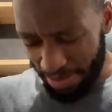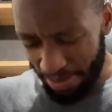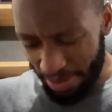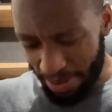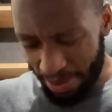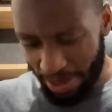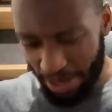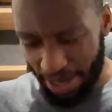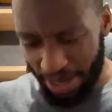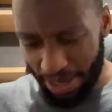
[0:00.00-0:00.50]

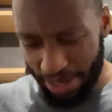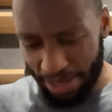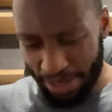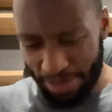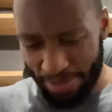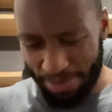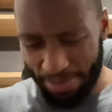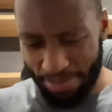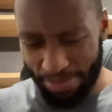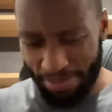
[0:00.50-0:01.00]

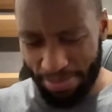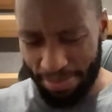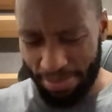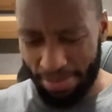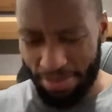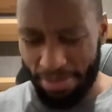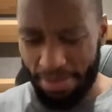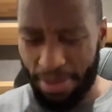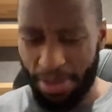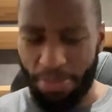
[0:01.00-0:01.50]

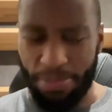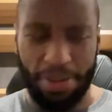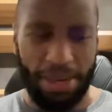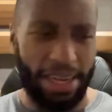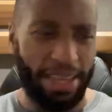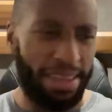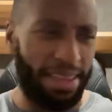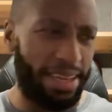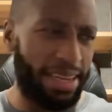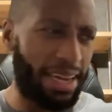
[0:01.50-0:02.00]
But
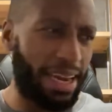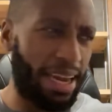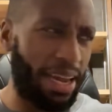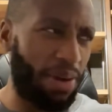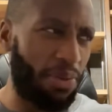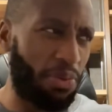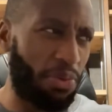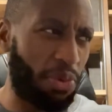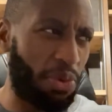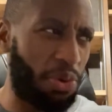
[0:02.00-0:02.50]
I think I
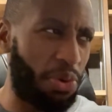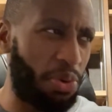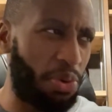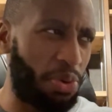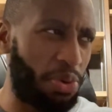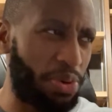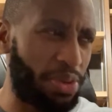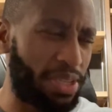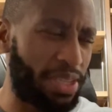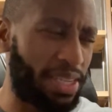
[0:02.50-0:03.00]

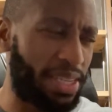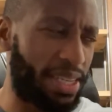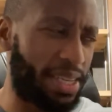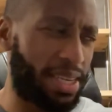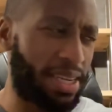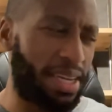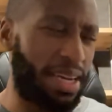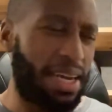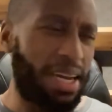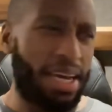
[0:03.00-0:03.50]
rolled
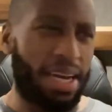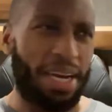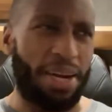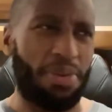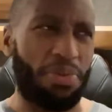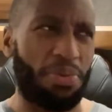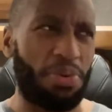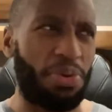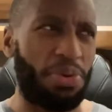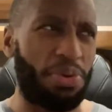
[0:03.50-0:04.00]

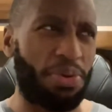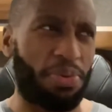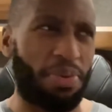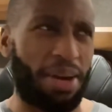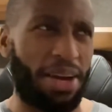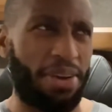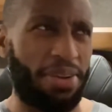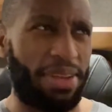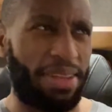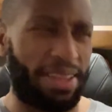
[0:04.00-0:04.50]

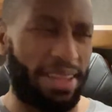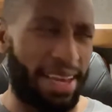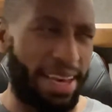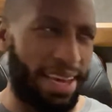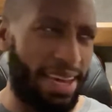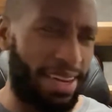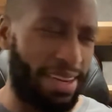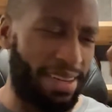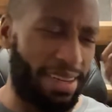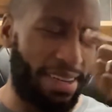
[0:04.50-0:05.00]
around in
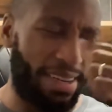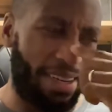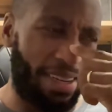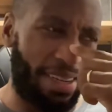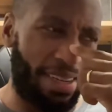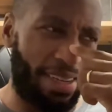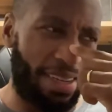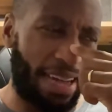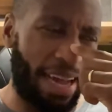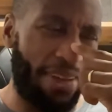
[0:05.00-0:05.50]
that.
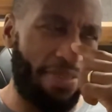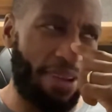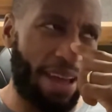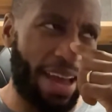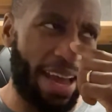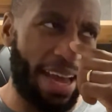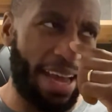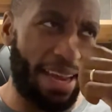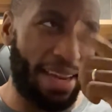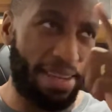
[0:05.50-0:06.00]
I've
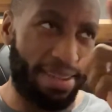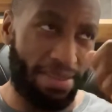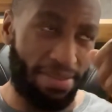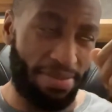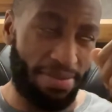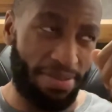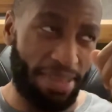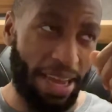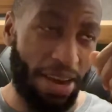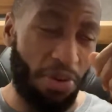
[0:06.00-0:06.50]
had
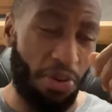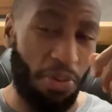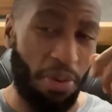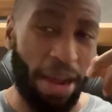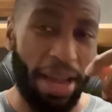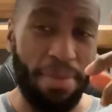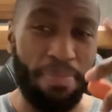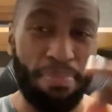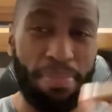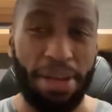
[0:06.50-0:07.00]
that
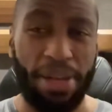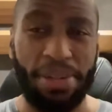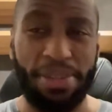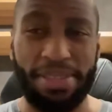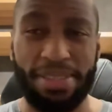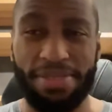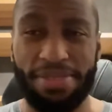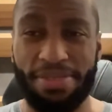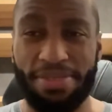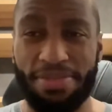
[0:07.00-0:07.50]
white
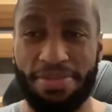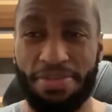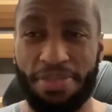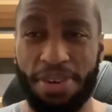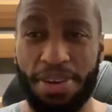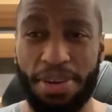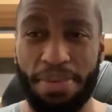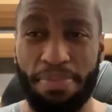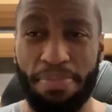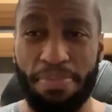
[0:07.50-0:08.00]
belt
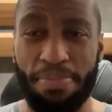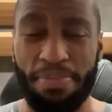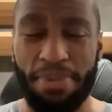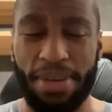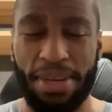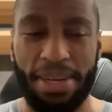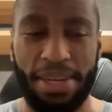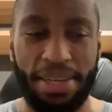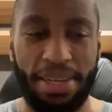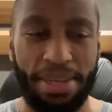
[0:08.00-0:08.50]
from
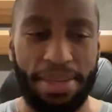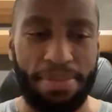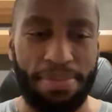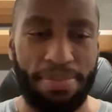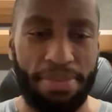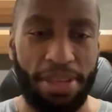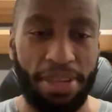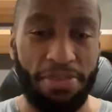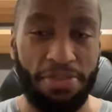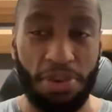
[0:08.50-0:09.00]

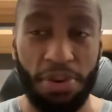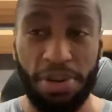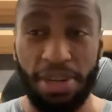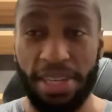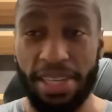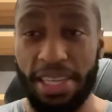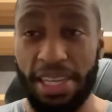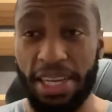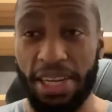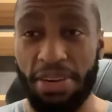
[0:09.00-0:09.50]

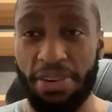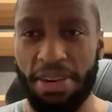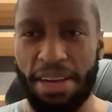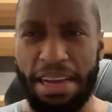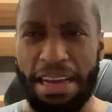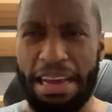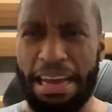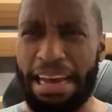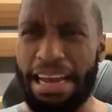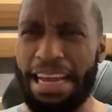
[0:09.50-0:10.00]
Inverted Gear,
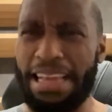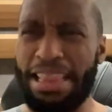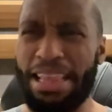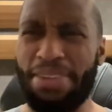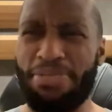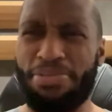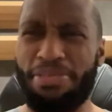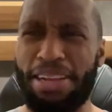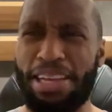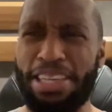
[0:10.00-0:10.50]
had
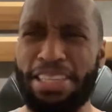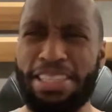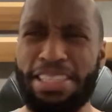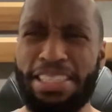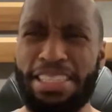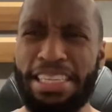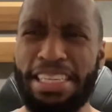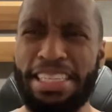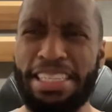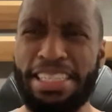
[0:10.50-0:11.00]
that for like
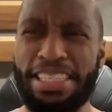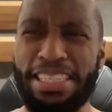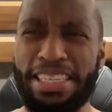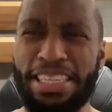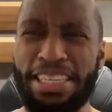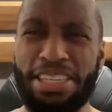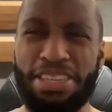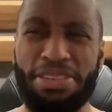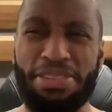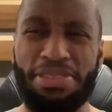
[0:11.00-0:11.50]
6
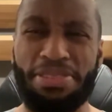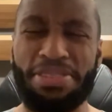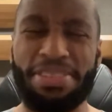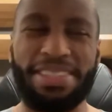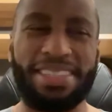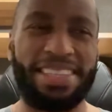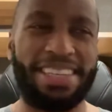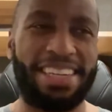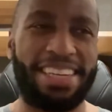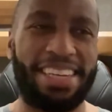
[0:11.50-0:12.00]

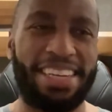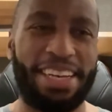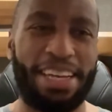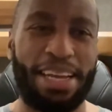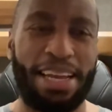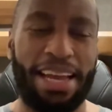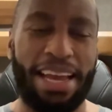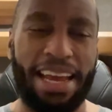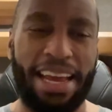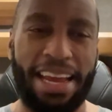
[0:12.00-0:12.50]
years,
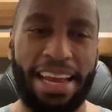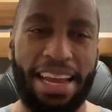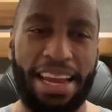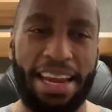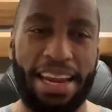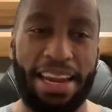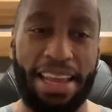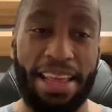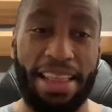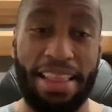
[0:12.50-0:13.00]

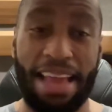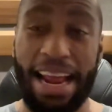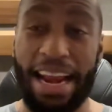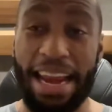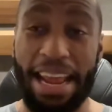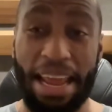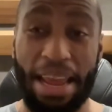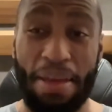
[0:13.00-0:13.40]
and that